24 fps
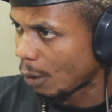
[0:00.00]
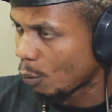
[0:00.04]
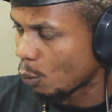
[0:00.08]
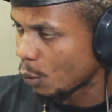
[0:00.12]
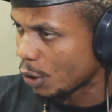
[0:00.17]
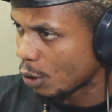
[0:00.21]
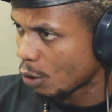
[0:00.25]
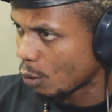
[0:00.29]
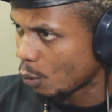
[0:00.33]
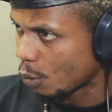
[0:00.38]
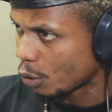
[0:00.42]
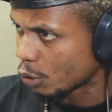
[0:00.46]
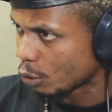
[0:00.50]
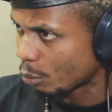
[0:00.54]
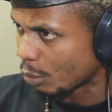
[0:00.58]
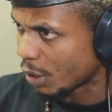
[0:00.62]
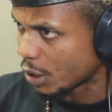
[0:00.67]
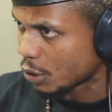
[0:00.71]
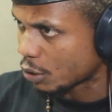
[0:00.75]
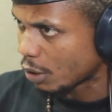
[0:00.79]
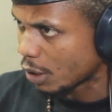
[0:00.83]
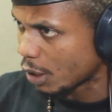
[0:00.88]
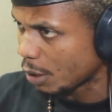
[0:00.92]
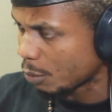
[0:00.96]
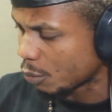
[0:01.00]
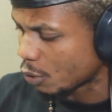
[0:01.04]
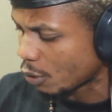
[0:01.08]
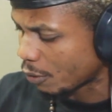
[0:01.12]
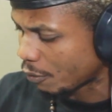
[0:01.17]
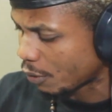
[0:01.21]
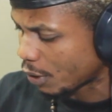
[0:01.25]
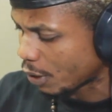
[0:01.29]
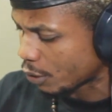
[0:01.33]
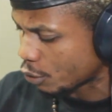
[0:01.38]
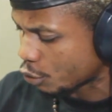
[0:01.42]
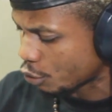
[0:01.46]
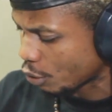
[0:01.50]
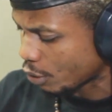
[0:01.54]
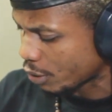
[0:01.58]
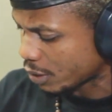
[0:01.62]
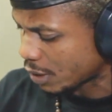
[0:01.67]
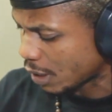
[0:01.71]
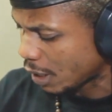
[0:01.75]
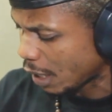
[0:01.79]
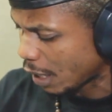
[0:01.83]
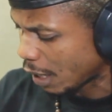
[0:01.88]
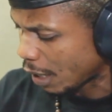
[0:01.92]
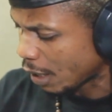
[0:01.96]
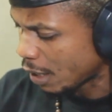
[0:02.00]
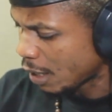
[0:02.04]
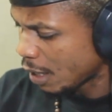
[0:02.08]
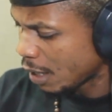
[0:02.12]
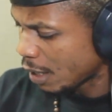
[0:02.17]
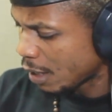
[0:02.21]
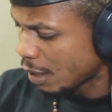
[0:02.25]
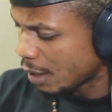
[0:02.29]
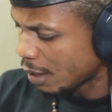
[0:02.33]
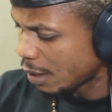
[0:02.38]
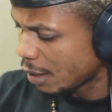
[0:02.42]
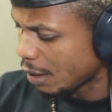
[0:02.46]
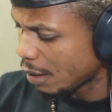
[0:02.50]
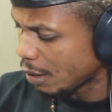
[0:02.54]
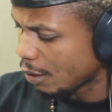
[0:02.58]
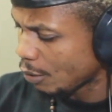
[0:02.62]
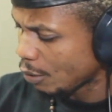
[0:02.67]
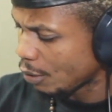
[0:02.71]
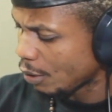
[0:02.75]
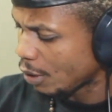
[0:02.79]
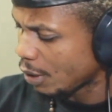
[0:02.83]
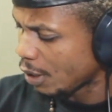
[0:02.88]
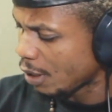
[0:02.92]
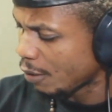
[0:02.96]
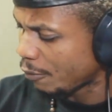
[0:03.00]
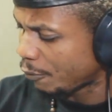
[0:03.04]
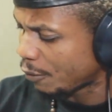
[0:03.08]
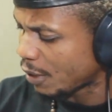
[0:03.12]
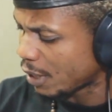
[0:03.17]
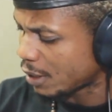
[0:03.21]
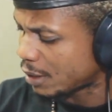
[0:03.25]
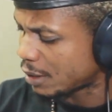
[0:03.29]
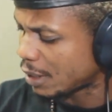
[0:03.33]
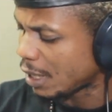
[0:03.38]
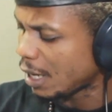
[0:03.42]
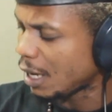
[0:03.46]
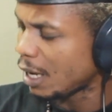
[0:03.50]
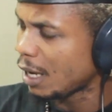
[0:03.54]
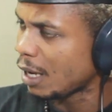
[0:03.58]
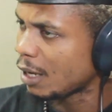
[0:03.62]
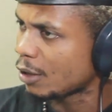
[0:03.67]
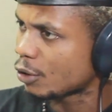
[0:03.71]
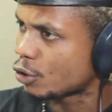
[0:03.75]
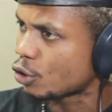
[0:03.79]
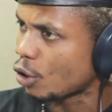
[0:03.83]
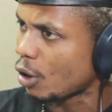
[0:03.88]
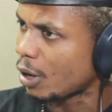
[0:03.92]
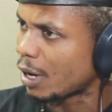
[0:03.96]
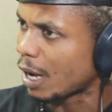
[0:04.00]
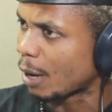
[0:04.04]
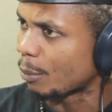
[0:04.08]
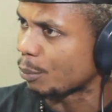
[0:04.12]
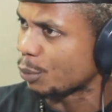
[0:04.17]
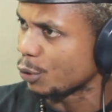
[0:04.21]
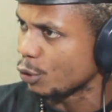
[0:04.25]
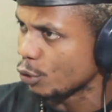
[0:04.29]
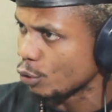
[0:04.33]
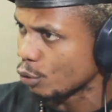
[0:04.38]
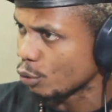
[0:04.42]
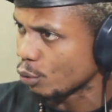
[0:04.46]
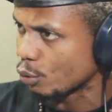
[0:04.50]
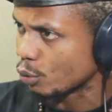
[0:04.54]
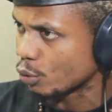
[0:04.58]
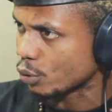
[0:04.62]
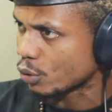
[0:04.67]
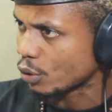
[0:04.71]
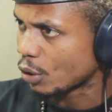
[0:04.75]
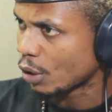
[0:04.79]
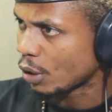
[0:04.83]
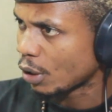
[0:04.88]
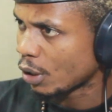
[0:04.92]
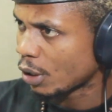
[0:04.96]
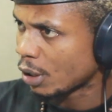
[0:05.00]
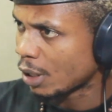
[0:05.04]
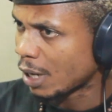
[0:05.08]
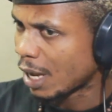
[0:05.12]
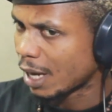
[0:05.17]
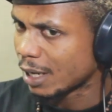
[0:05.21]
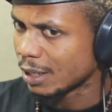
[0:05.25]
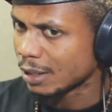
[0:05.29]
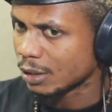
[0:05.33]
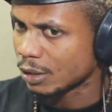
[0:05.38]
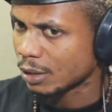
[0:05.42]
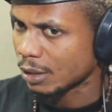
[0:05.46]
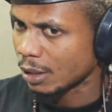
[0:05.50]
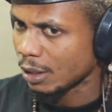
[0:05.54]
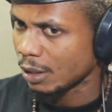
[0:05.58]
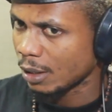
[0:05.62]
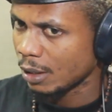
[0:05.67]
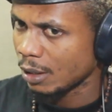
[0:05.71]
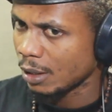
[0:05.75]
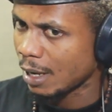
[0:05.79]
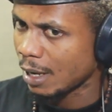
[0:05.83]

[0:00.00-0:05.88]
We don't want to mention names of drugs here. If they say drug abuse, that is